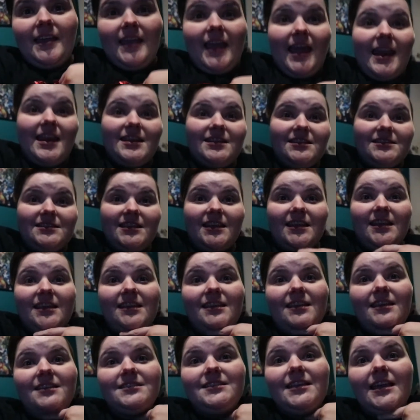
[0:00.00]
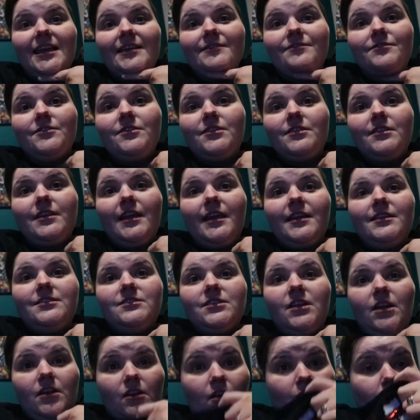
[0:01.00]
and it's just thingy. Yes, I have gained
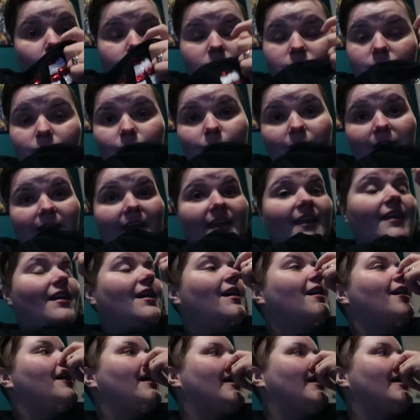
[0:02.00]
a lot of weight,